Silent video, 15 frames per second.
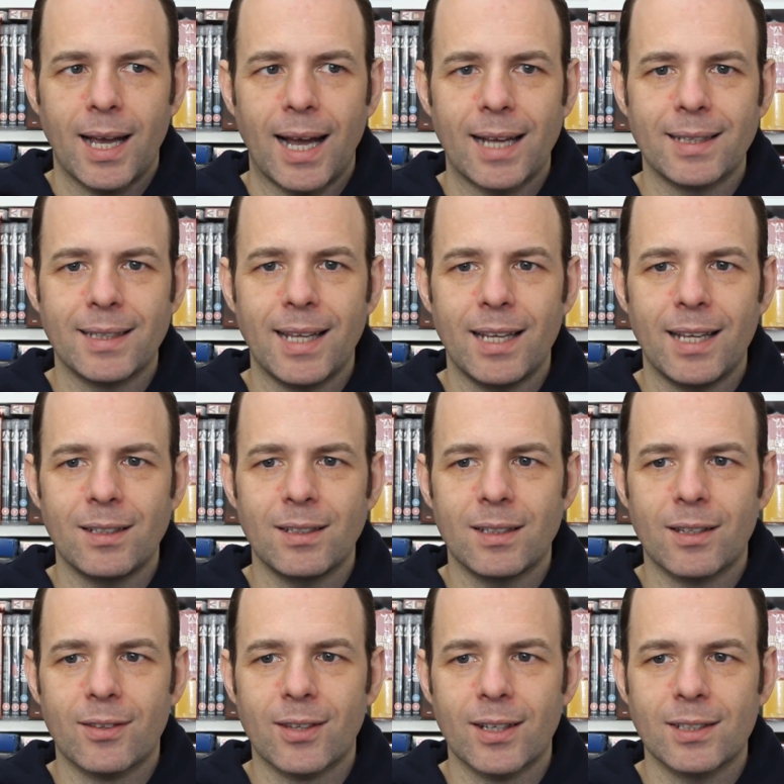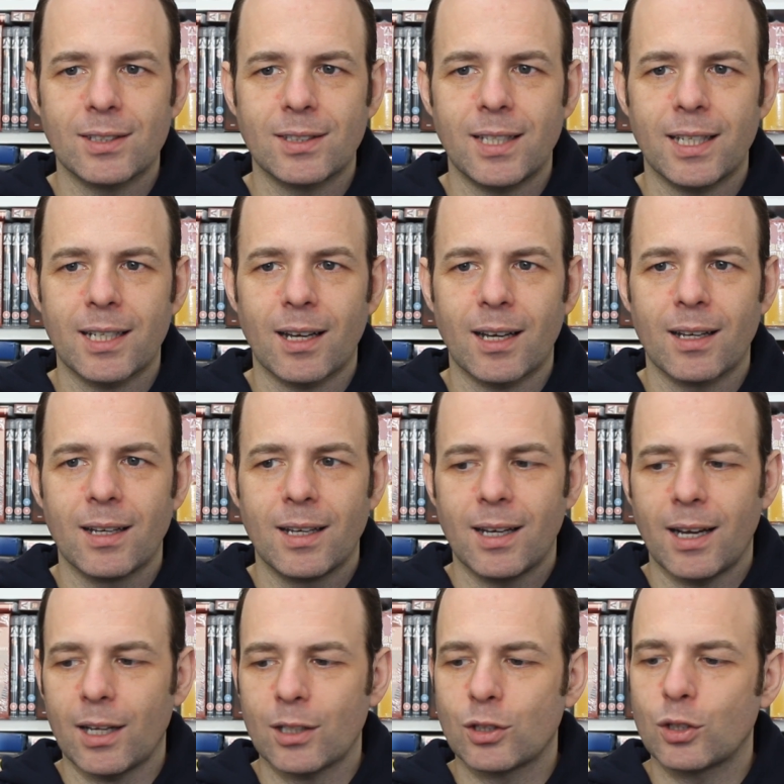And then things take a
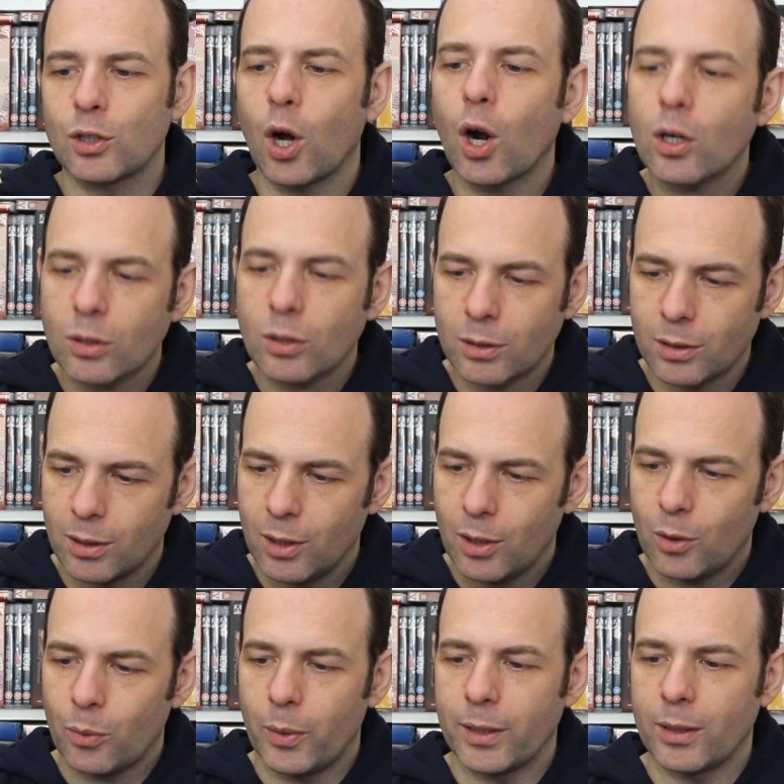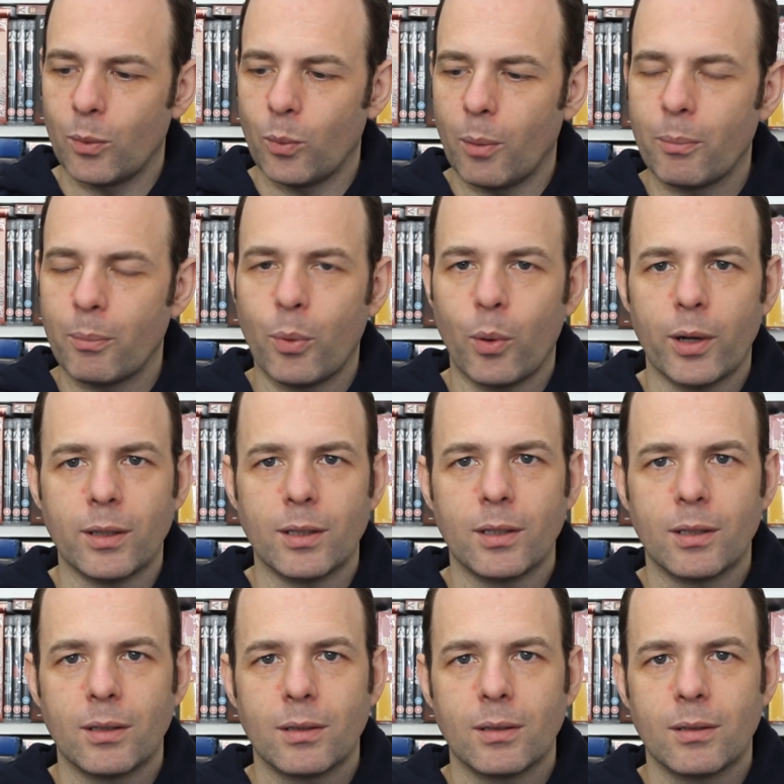turn when at one point
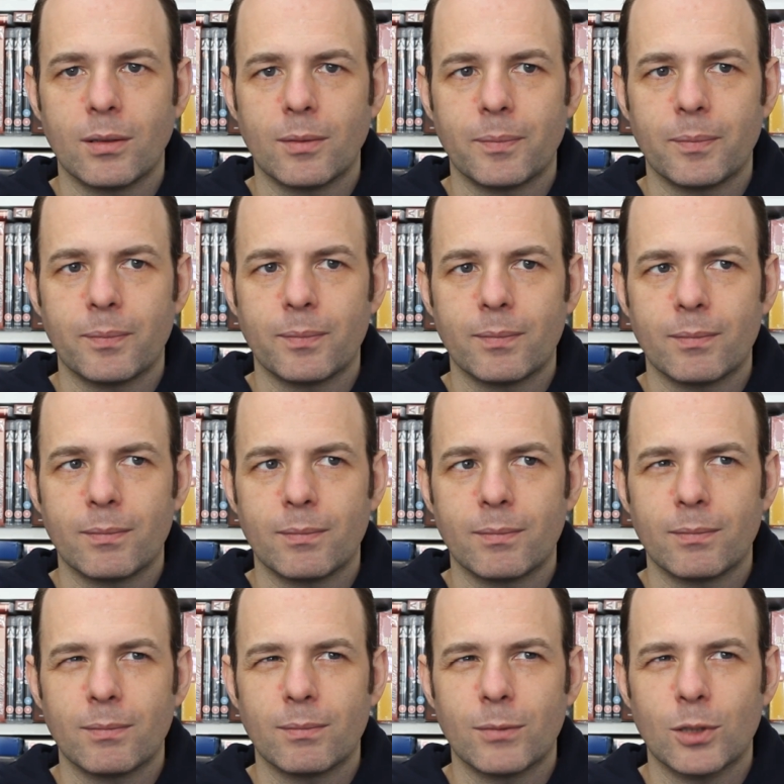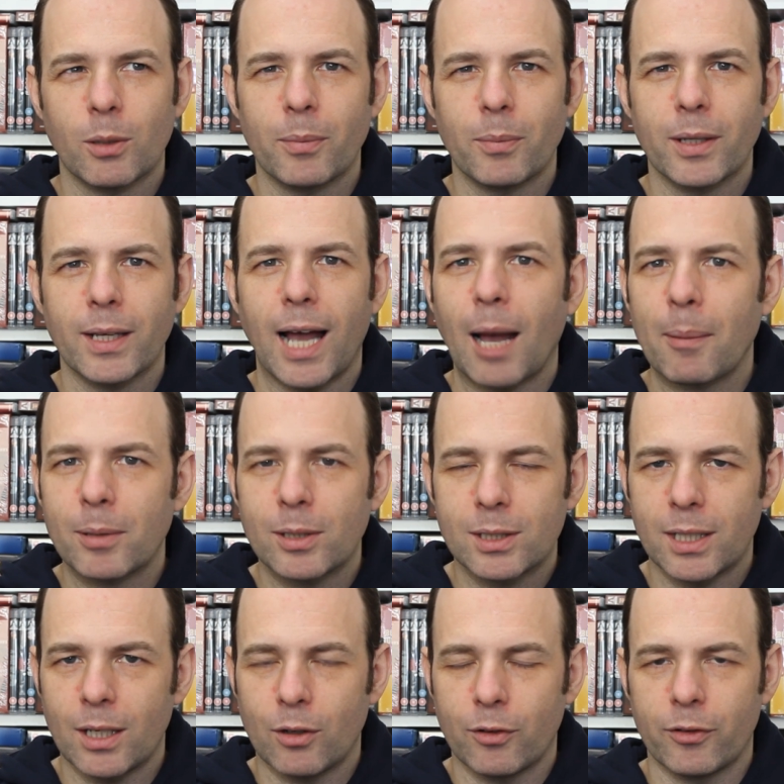something happens
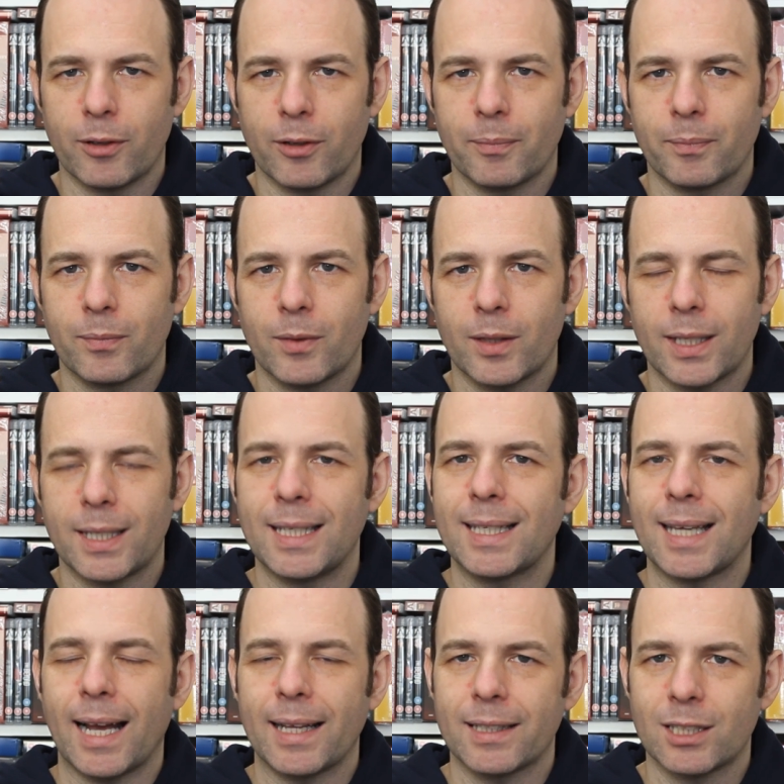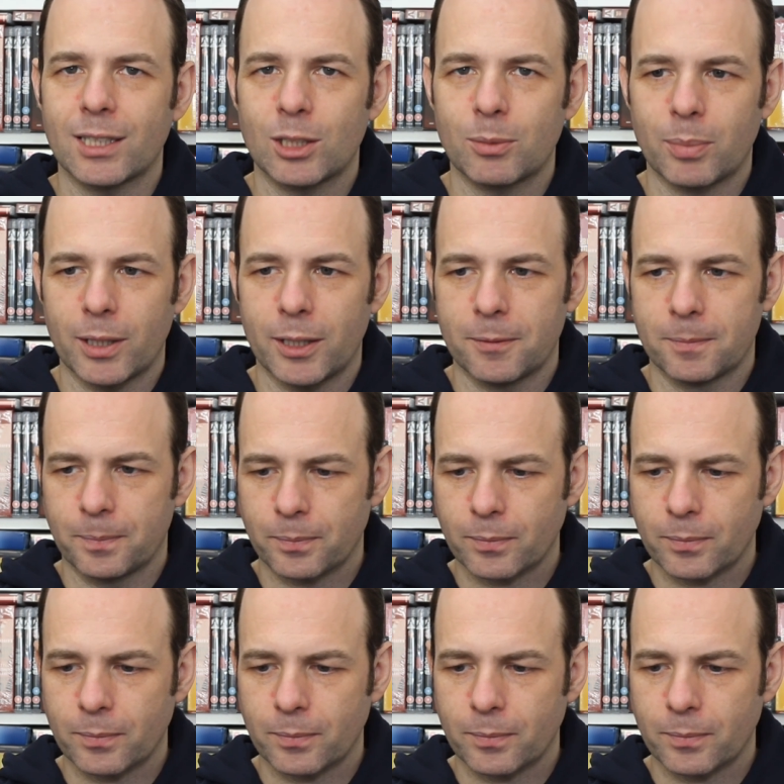to Elfie that he can't explain,